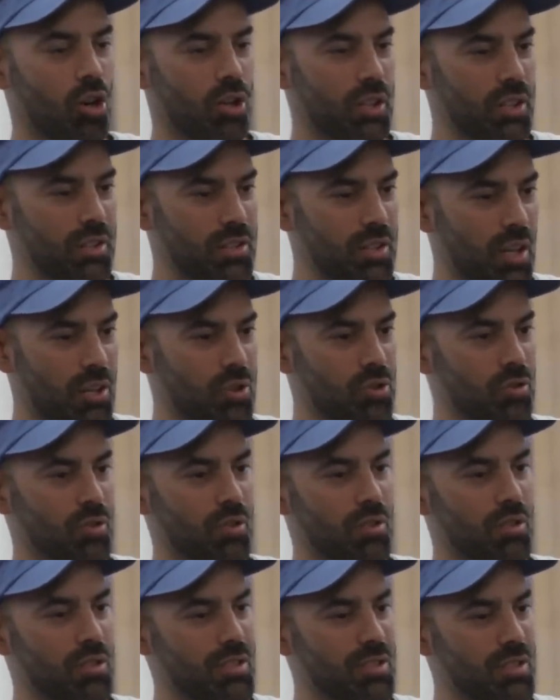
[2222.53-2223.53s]
architecture
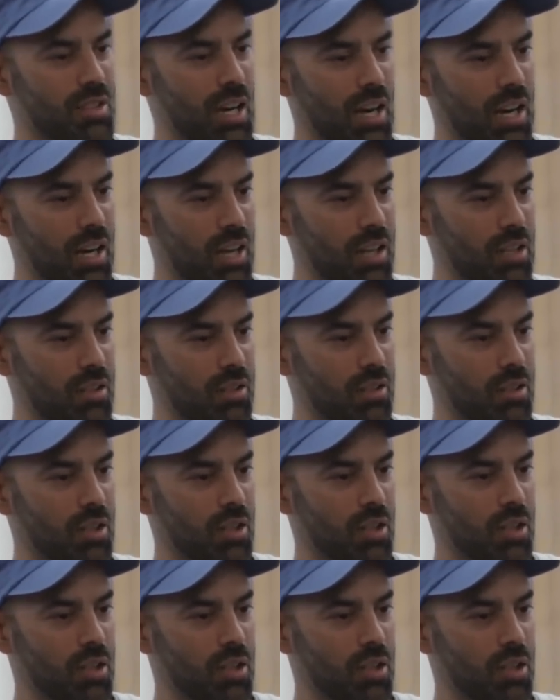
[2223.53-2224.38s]
and design